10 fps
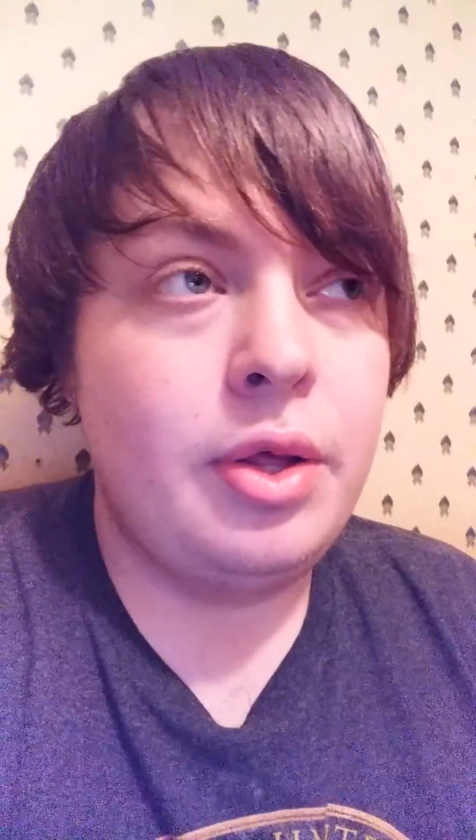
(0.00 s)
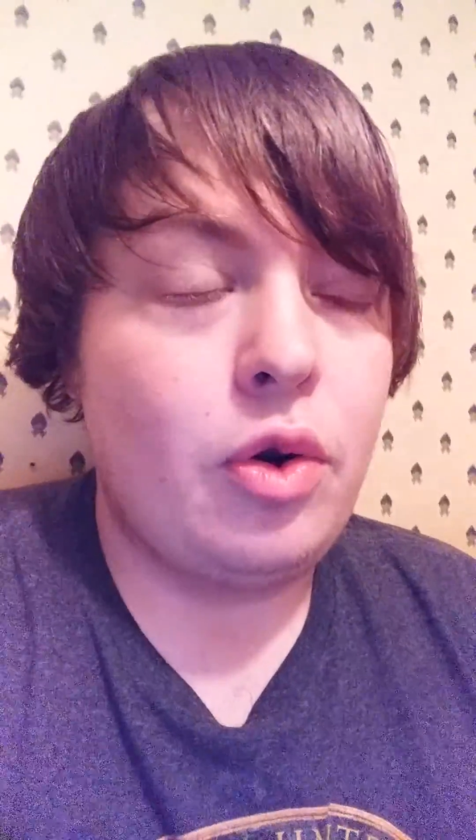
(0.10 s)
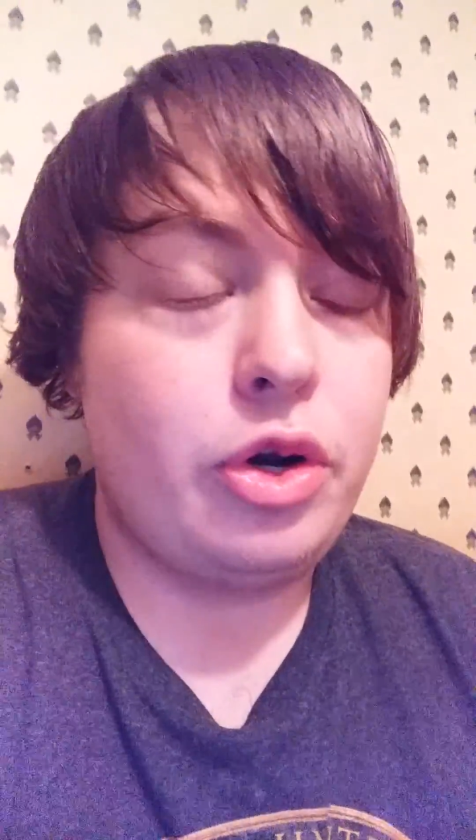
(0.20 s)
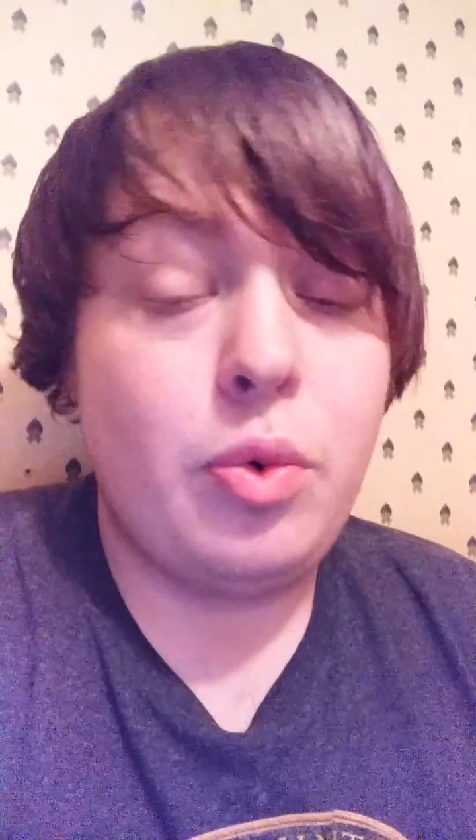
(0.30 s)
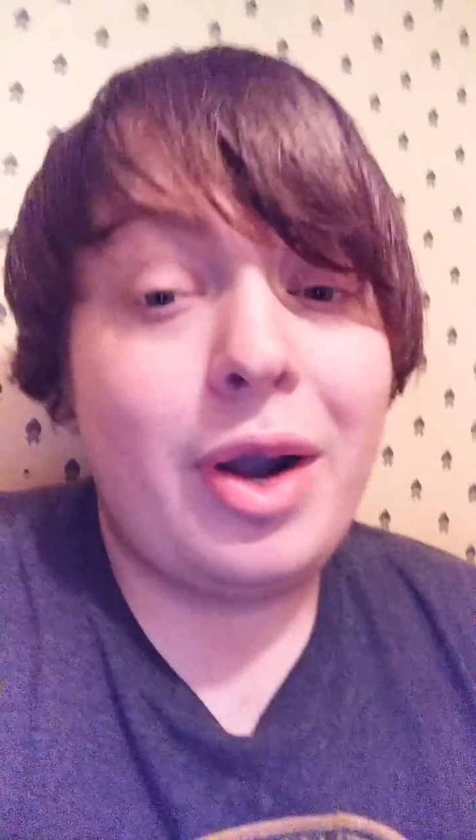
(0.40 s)

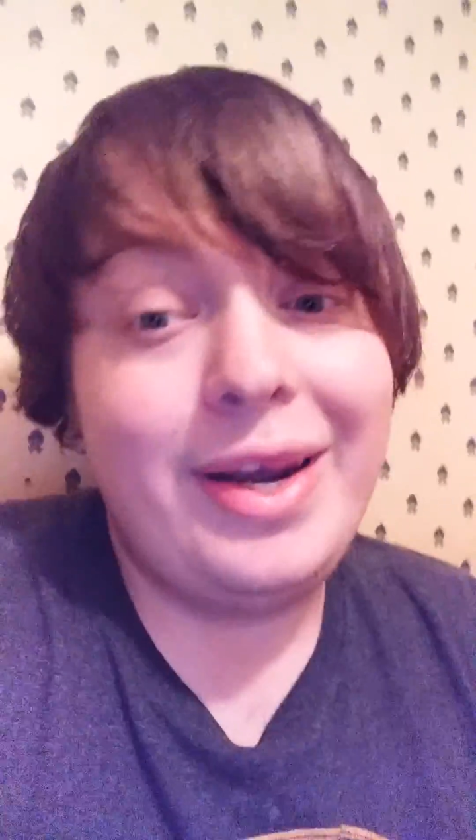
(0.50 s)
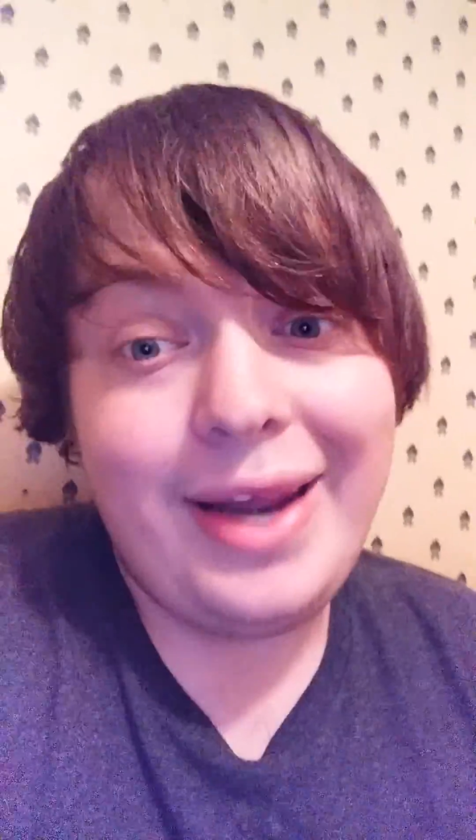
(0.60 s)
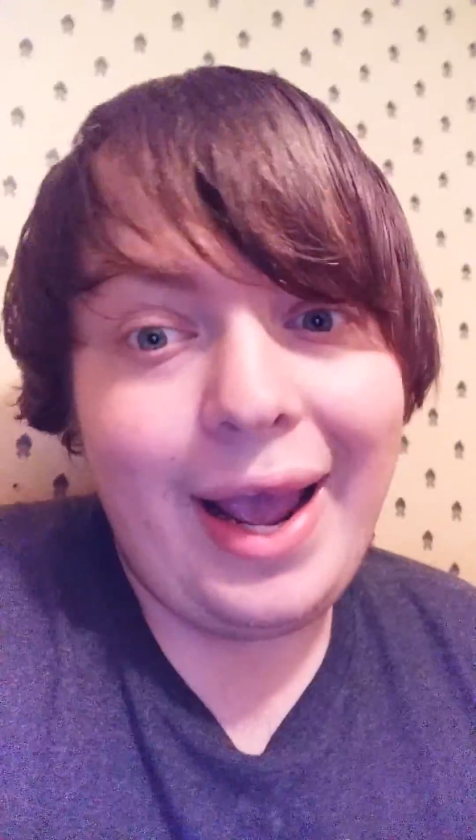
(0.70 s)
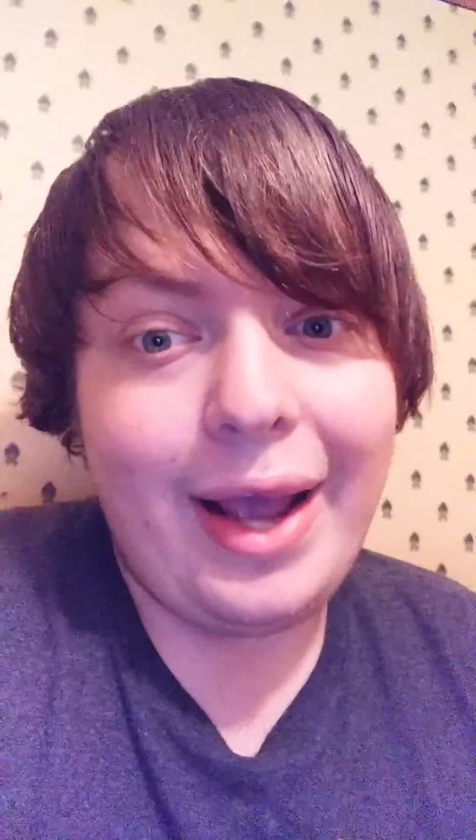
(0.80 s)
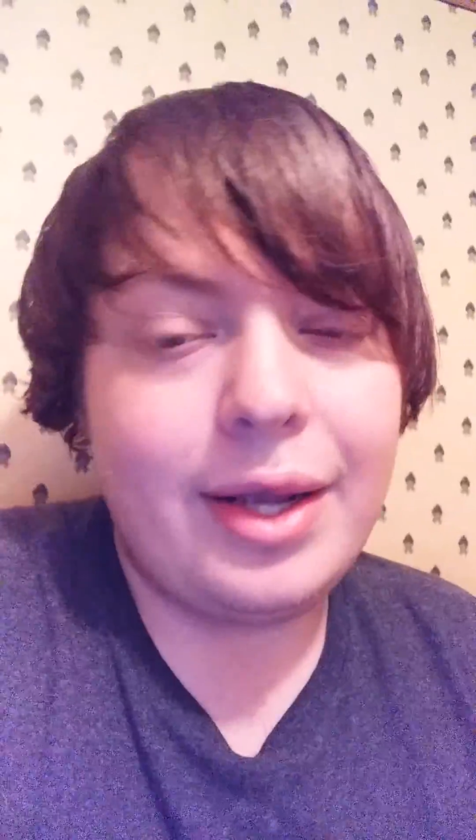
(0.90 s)
or you run a
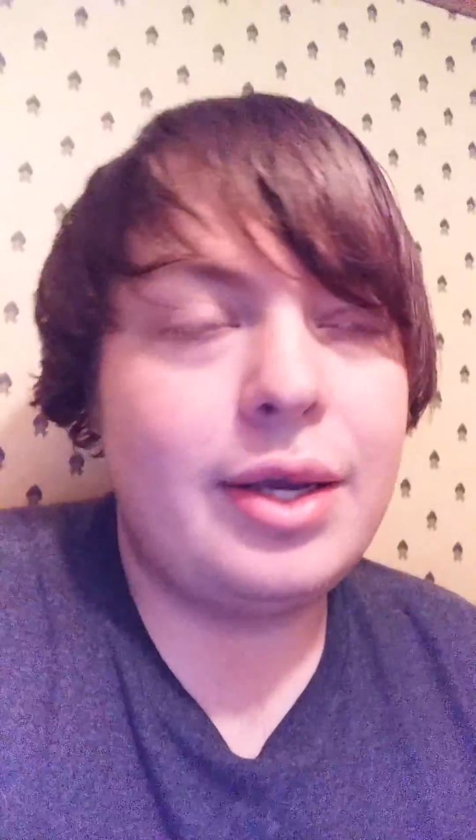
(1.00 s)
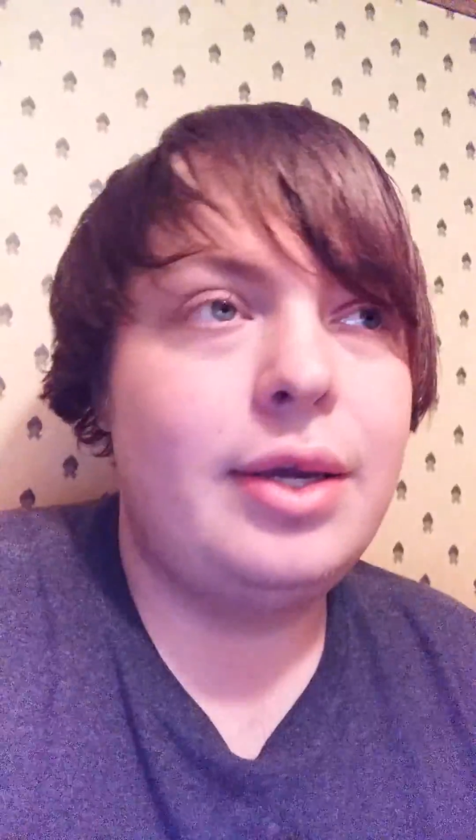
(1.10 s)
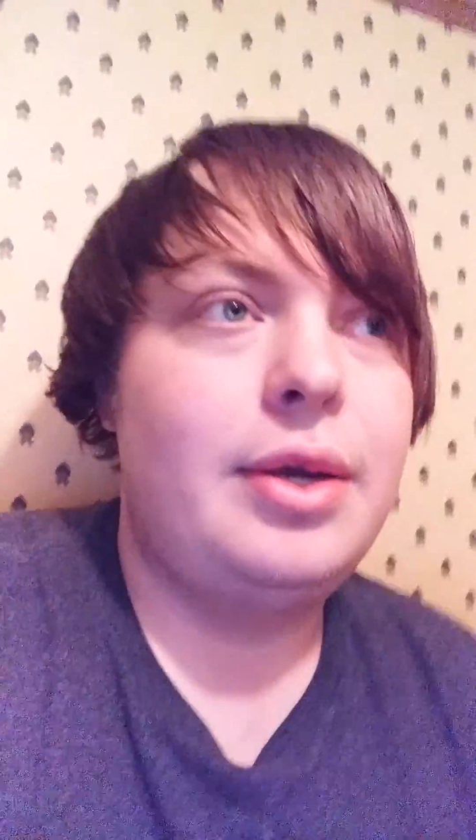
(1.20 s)
deck